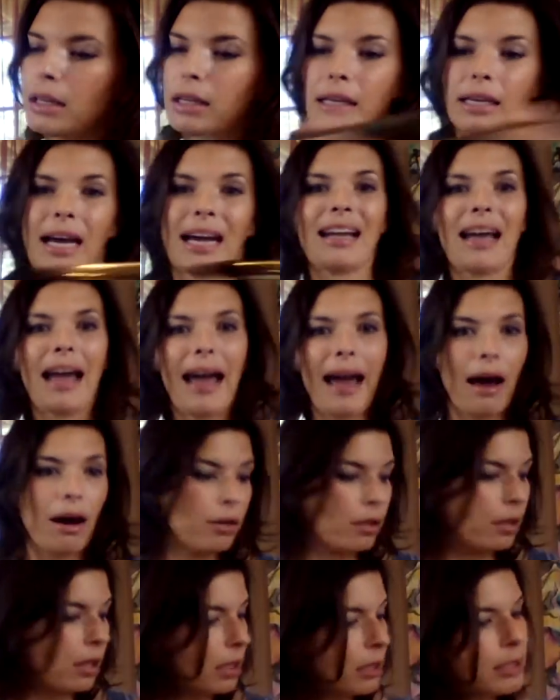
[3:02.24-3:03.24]
kind of out
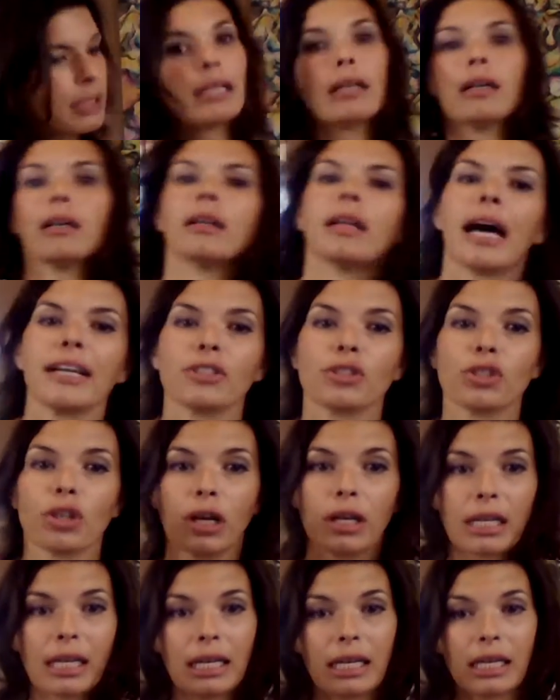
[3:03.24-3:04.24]
until I start
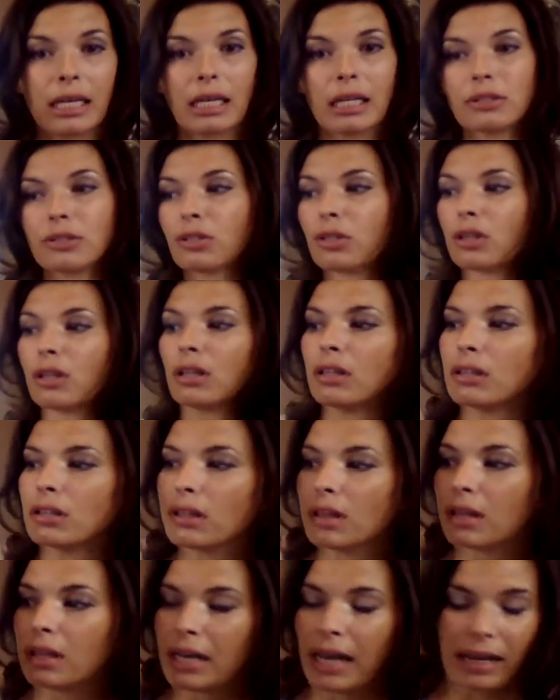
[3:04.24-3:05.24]
getting into the,
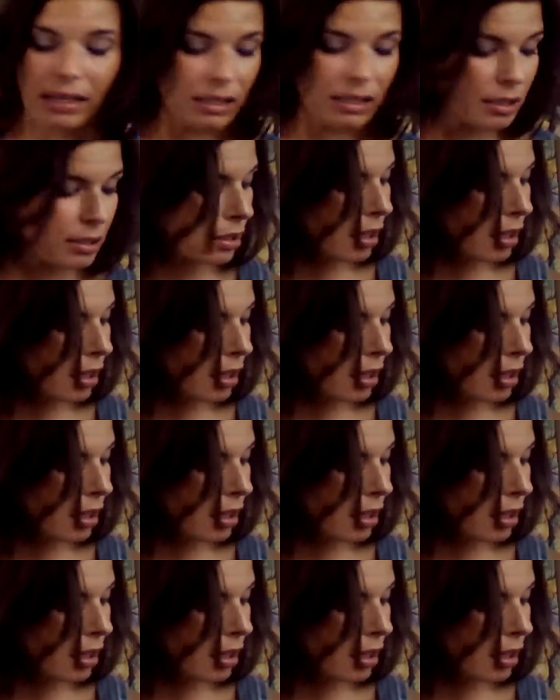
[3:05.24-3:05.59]
the next